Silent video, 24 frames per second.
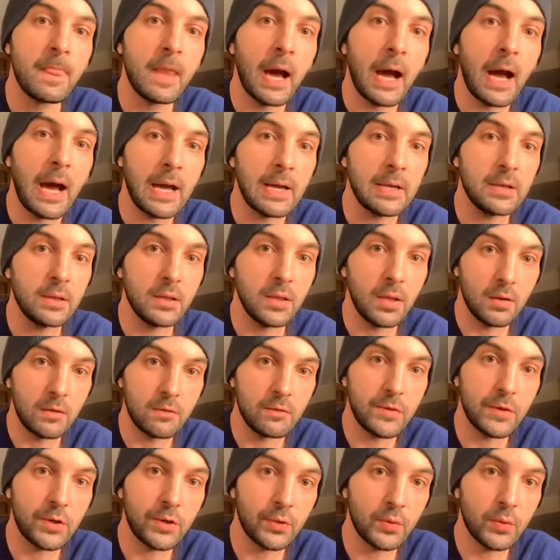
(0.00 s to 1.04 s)
I love
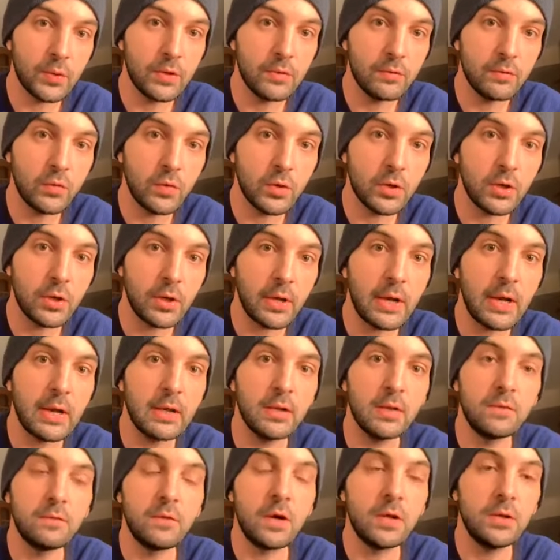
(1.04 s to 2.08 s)
the grief work and I
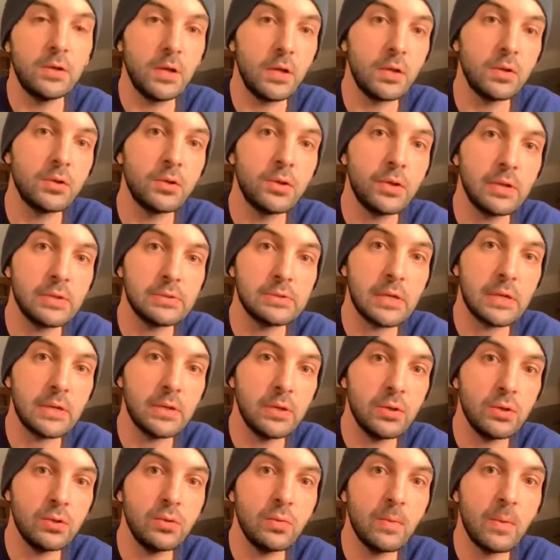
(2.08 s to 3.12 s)
love all the other things I
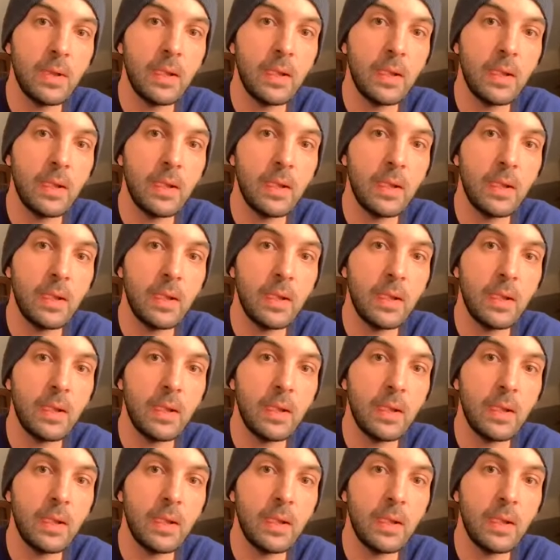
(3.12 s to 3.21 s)
do.